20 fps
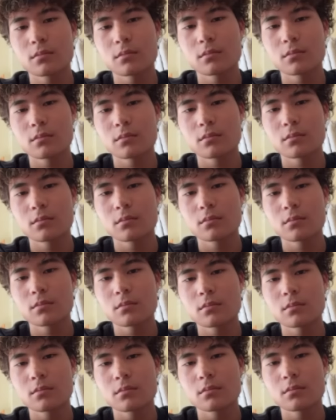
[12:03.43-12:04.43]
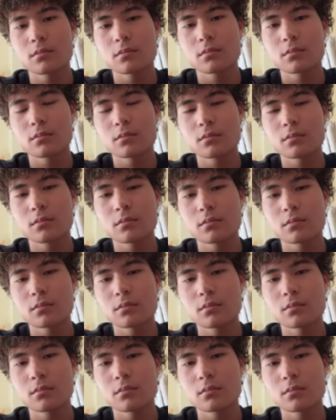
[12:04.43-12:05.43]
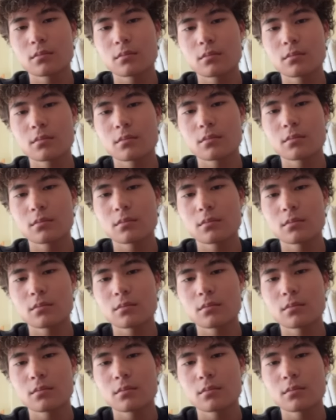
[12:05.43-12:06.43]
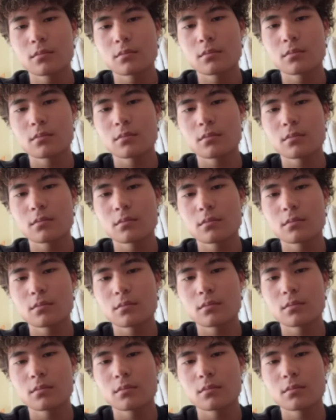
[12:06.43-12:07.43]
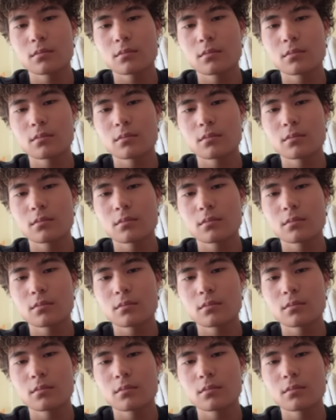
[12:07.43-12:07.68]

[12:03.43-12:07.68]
(not speaking)